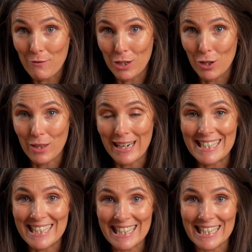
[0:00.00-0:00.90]
video that I
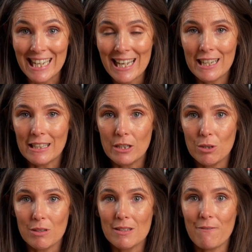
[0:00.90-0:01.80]
did
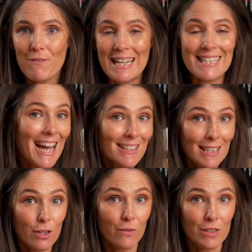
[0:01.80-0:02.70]
yielded some
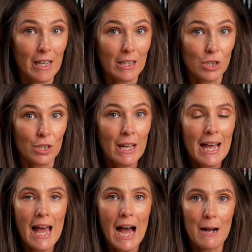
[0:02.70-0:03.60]
fantastic conversation,
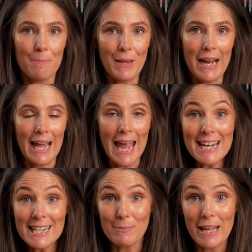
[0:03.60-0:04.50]
and I
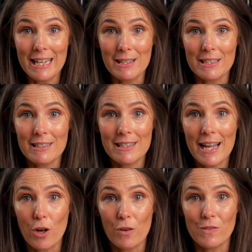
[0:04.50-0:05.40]
ended up getting a
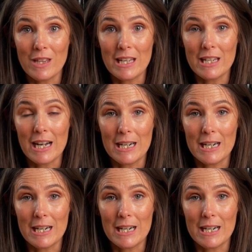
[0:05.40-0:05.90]
set of the